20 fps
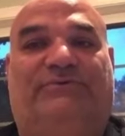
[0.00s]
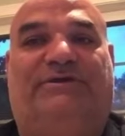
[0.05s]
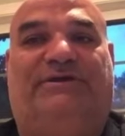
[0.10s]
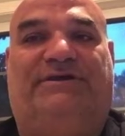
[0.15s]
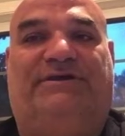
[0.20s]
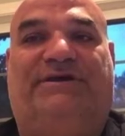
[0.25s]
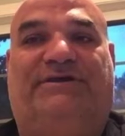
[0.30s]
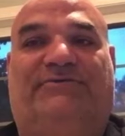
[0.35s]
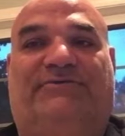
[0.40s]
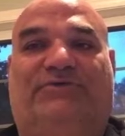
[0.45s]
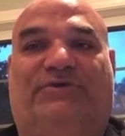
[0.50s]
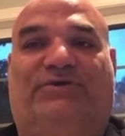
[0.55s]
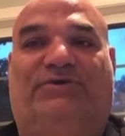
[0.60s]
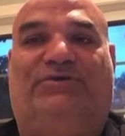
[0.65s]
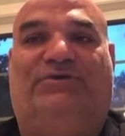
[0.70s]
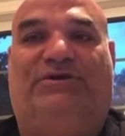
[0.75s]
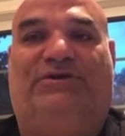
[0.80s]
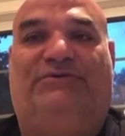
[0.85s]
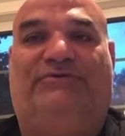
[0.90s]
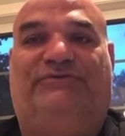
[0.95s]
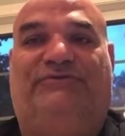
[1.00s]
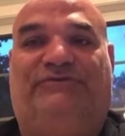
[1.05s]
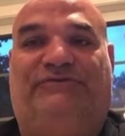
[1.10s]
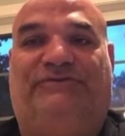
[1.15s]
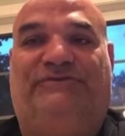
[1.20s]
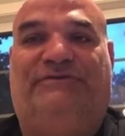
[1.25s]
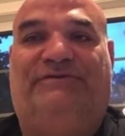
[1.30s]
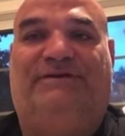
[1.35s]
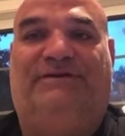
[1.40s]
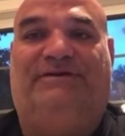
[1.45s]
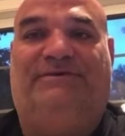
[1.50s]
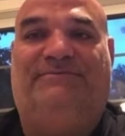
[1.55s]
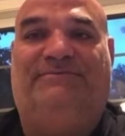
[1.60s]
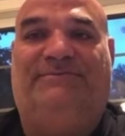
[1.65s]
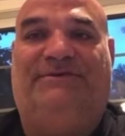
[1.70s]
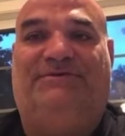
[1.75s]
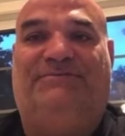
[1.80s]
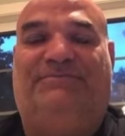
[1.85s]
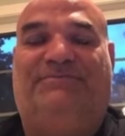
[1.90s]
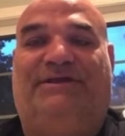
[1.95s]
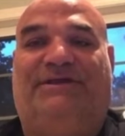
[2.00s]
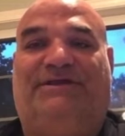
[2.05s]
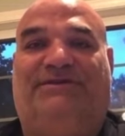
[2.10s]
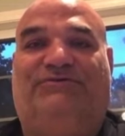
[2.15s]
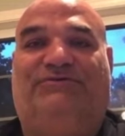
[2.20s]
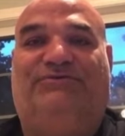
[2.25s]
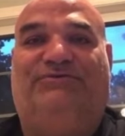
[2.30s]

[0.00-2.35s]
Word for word: have cut it real close, um, you know, probably too